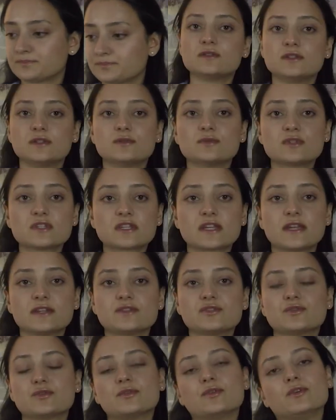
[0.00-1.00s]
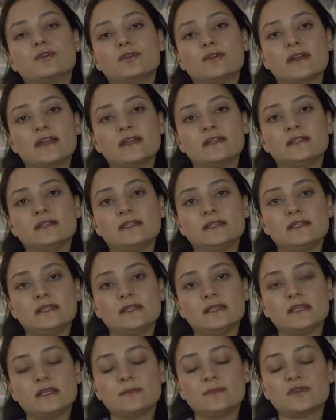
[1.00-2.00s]
Don't schedule any
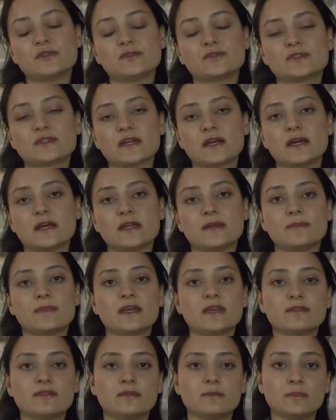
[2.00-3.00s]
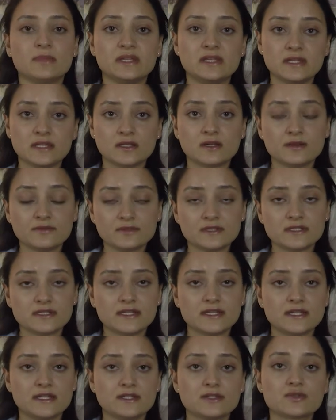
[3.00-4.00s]
email time at the beginning of the
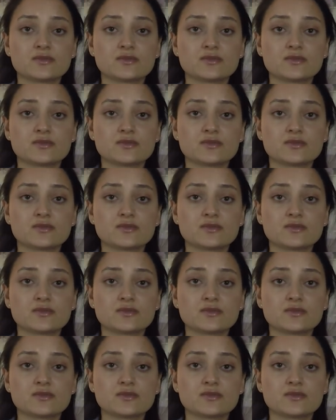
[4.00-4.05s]
day.